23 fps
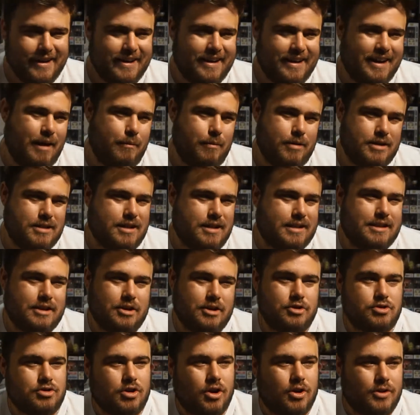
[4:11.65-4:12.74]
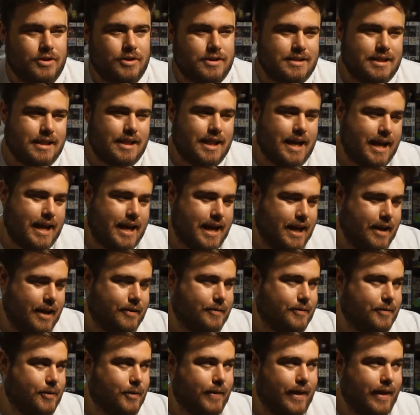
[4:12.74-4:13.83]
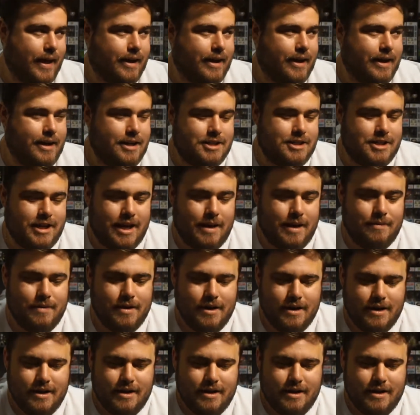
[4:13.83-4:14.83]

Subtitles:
I just like the controllers, the layout, all that kind of jam.